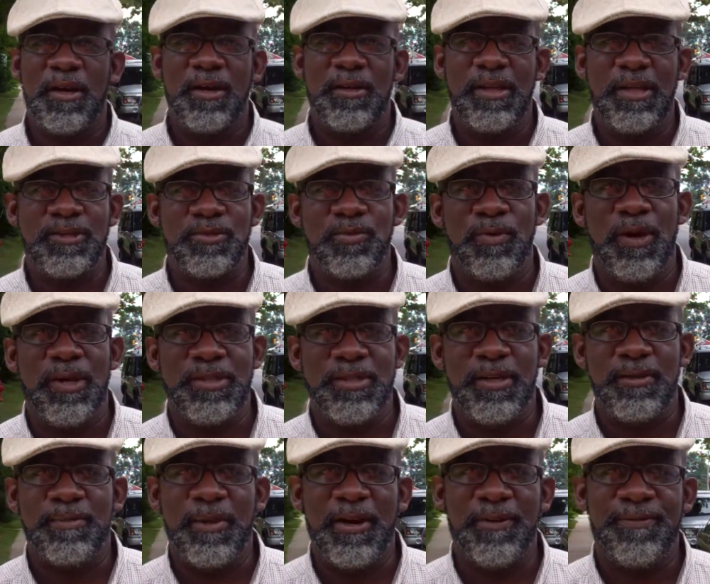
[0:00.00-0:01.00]
That's where I
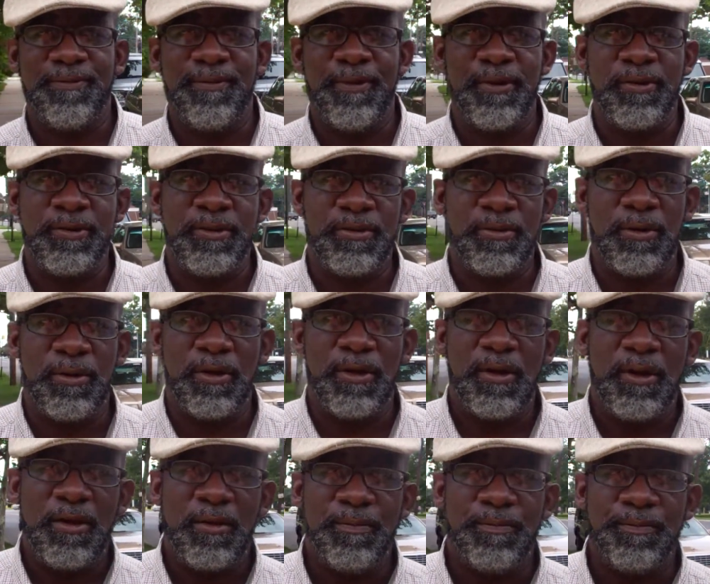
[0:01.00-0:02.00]
did my first
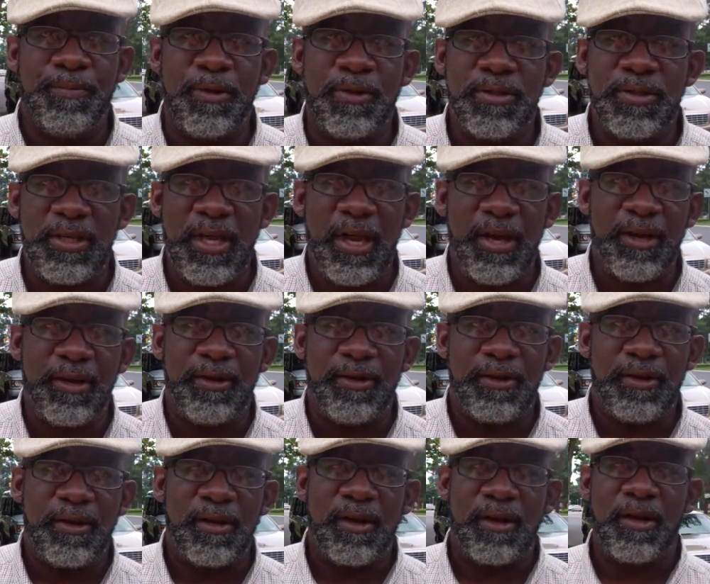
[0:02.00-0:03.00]
book signing.
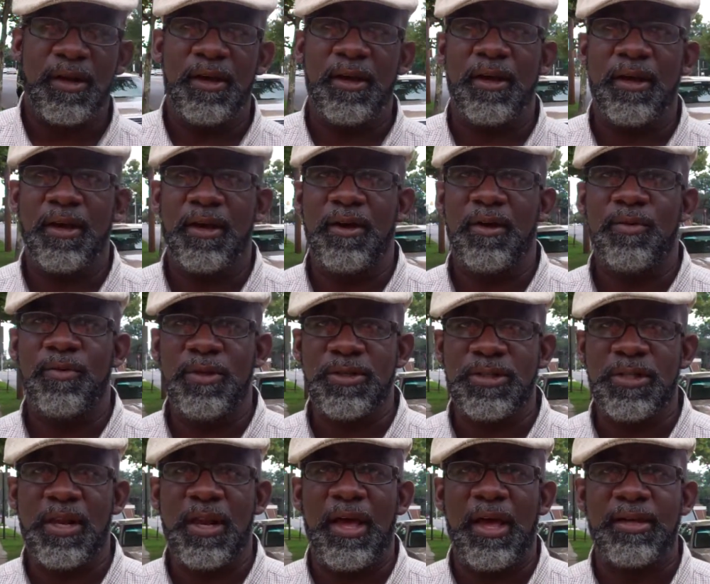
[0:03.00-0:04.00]

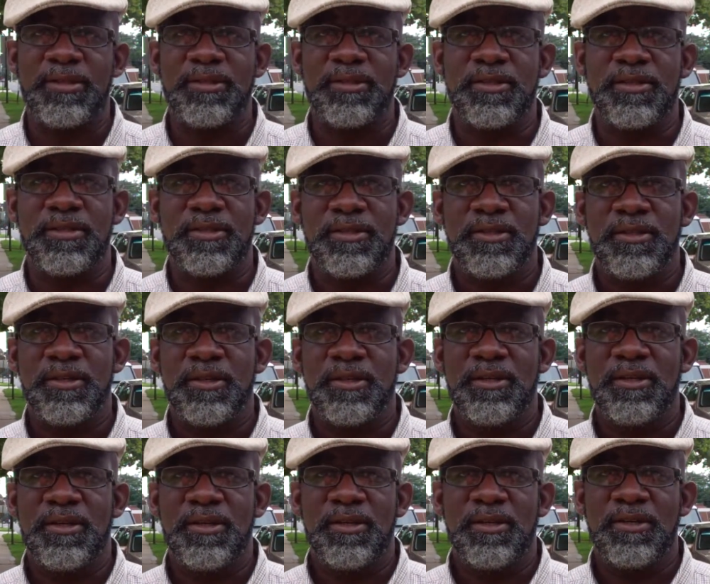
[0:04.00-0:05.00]
Was Classics.
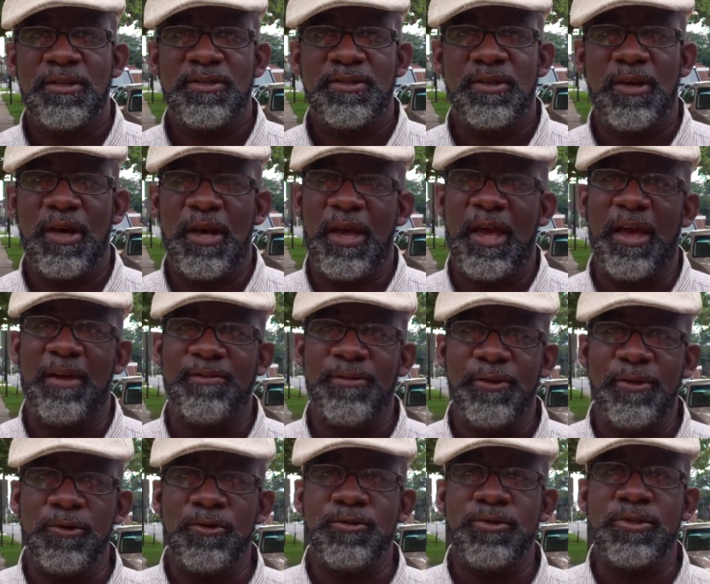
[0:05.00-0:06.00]
So I have
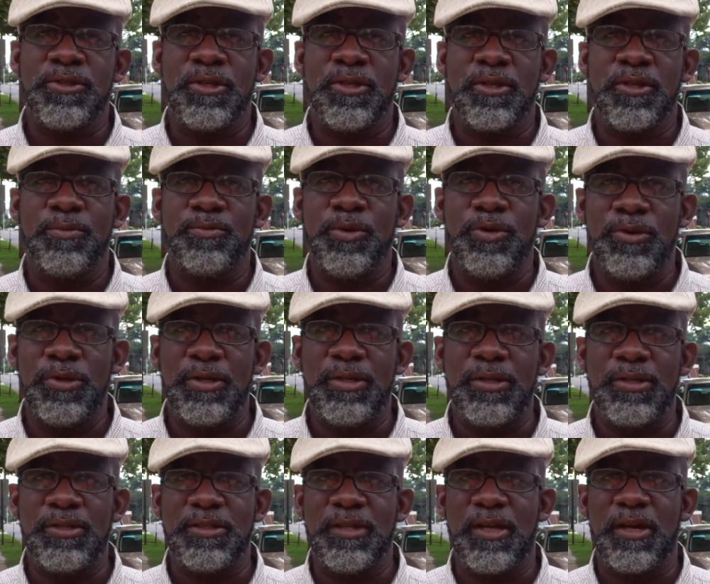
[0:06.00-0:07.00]
used the
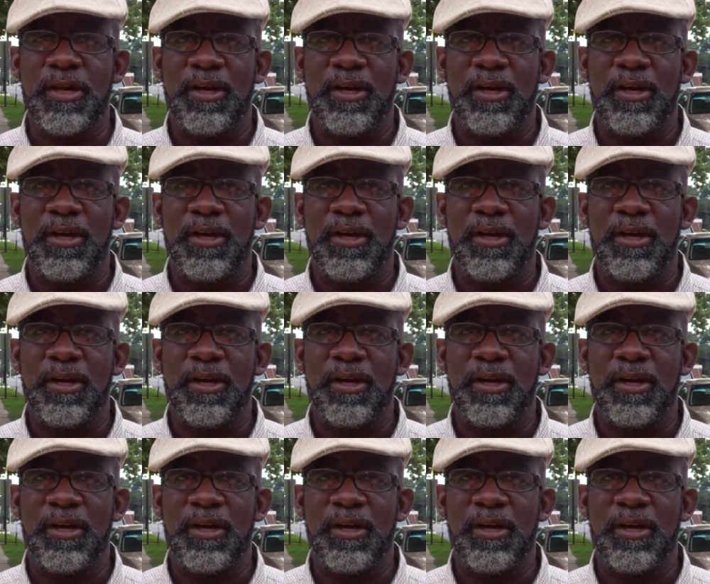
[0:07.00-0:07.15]
community's